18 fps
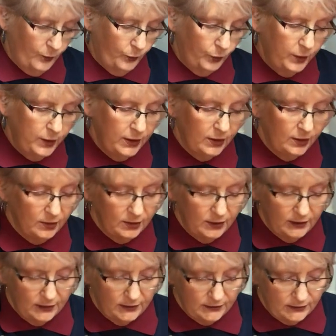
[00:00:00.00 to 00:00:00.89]

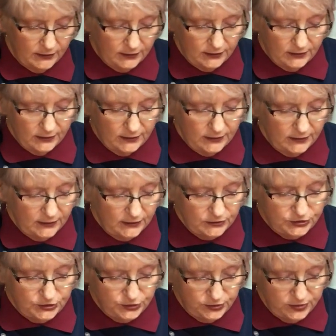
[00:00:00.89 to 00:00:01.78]
will
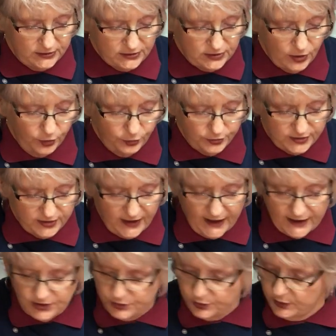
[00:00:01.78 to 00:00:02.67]
do this whole
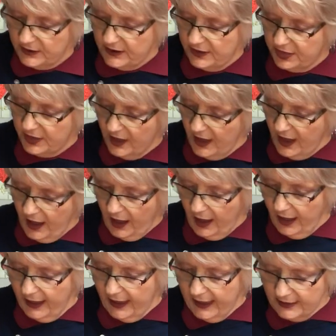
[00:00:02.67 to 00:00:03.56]
size wreath,
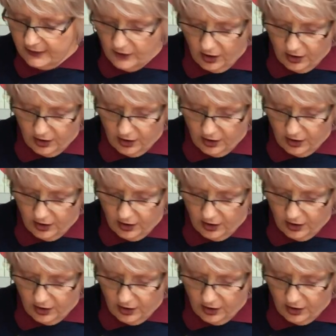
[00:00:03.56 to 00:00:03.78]
and